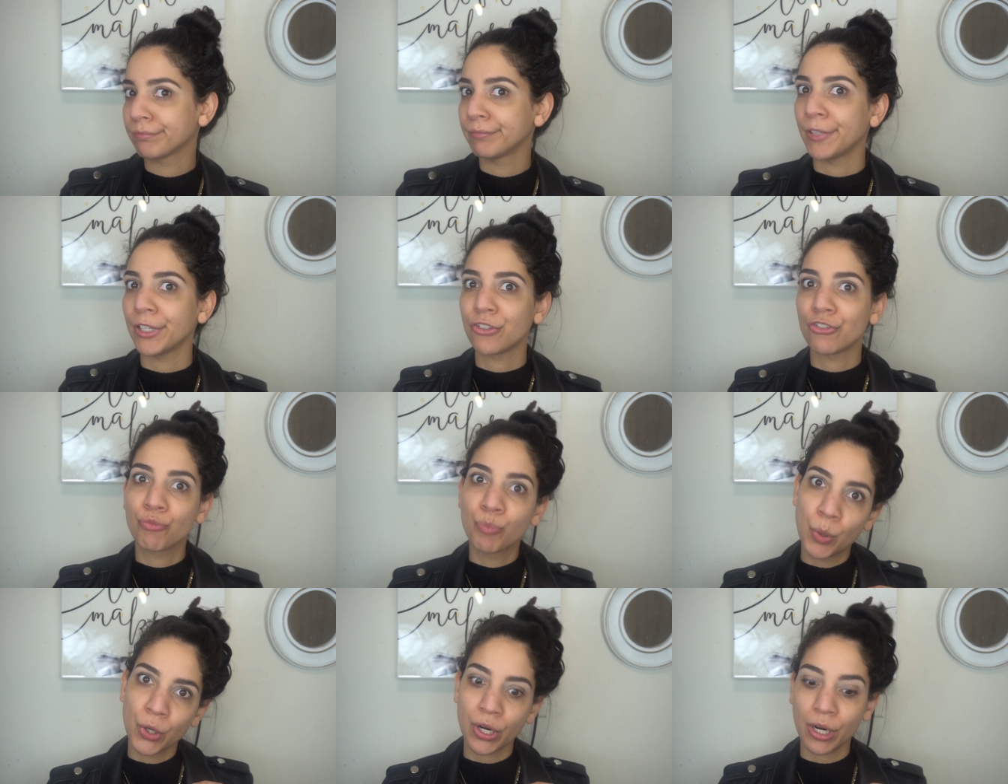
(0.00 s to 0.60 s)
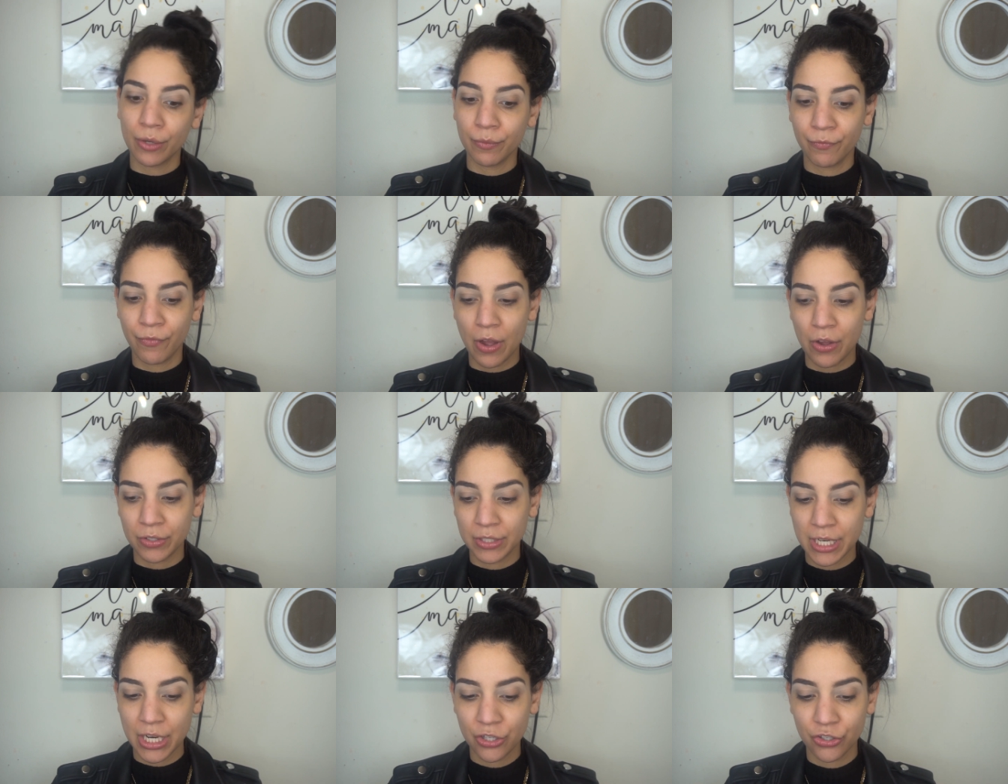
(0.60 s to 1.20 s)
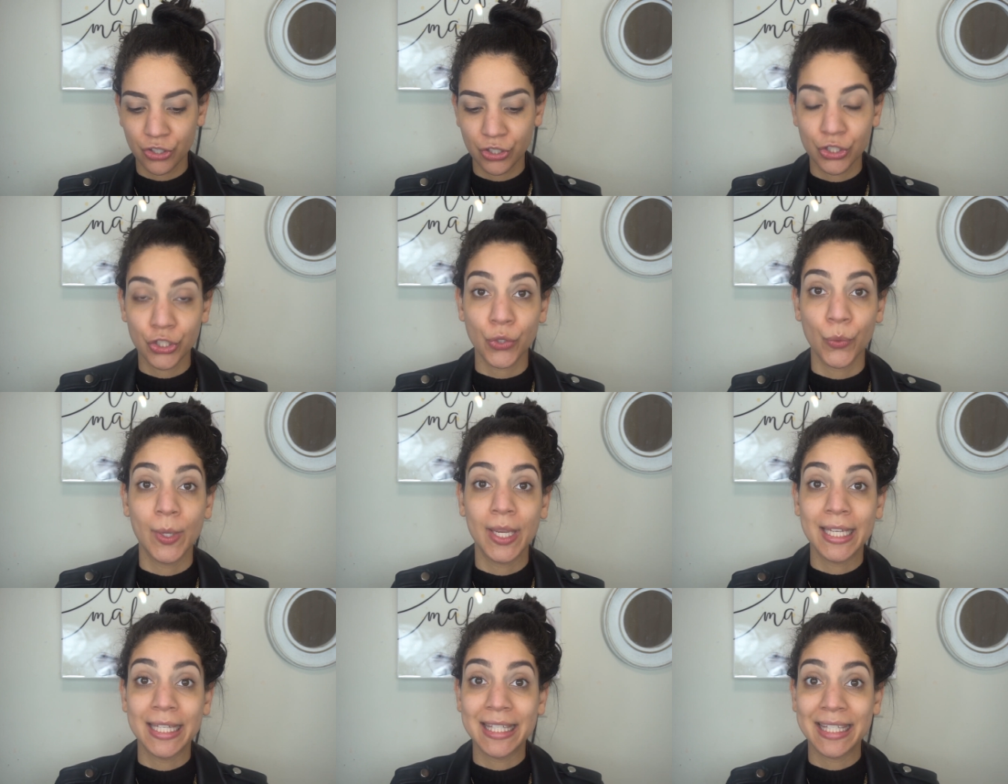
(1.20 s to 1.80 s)
let's put on foundation
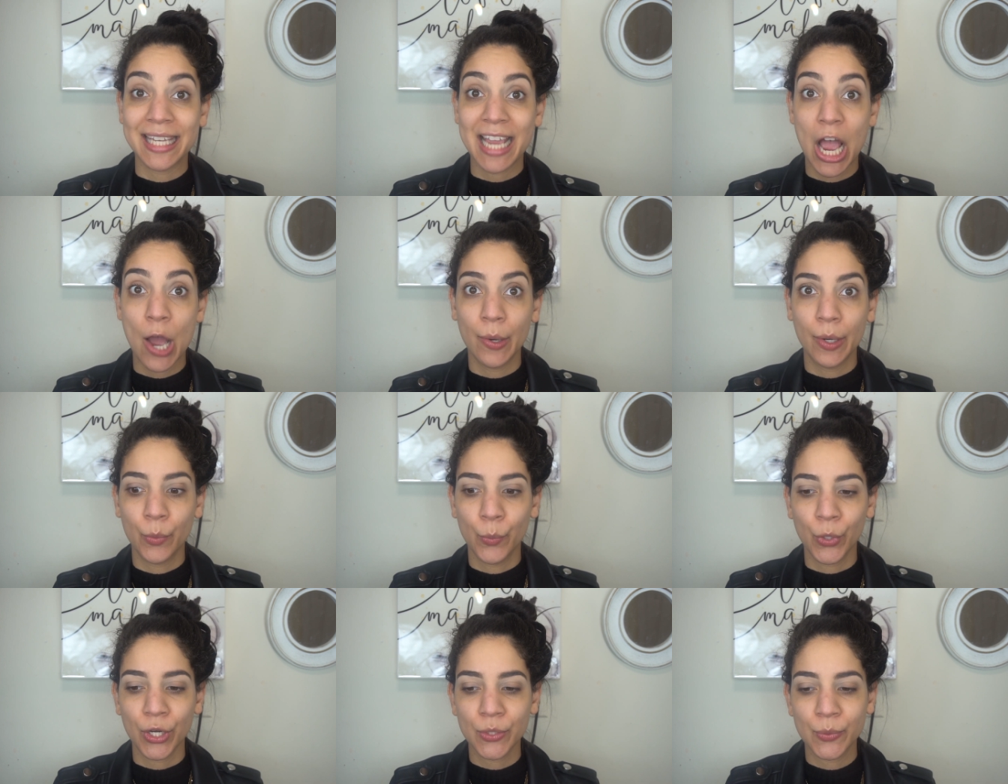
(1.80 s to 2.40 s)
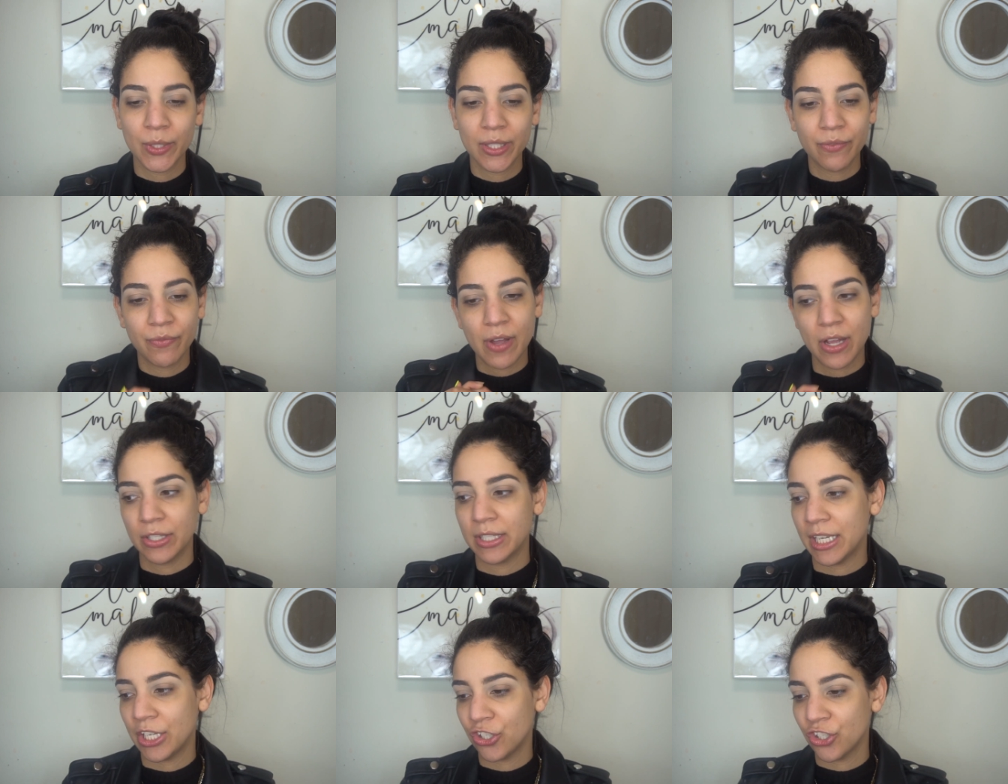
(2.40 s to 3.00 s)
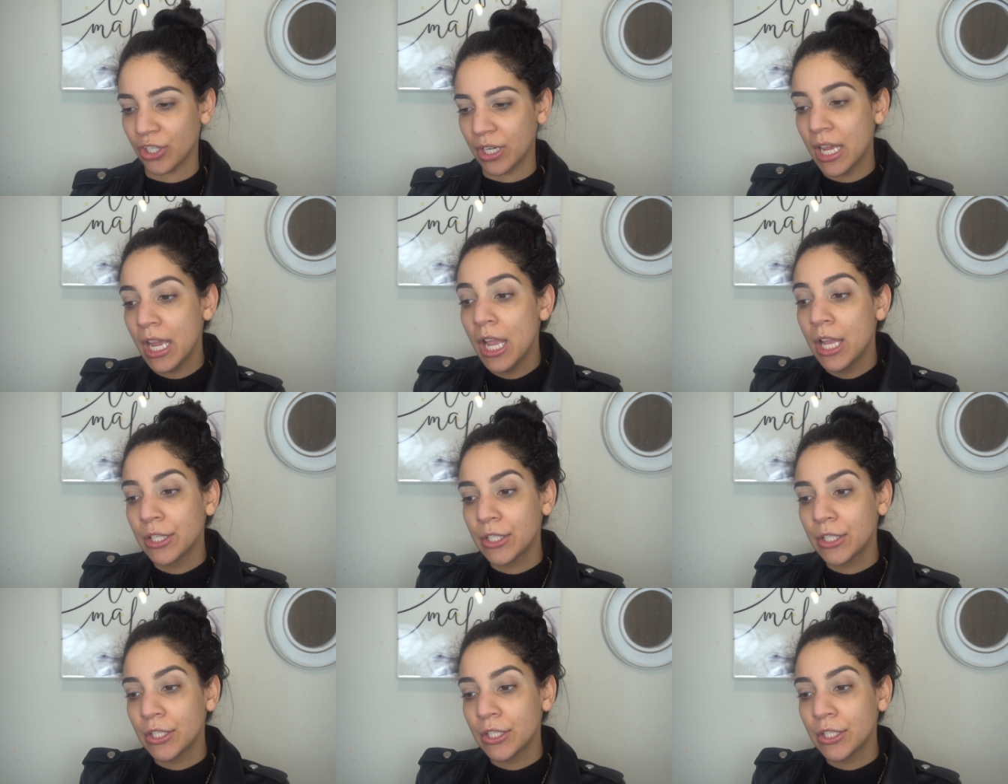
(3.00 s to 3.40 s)
so we can see how it works with the foundation.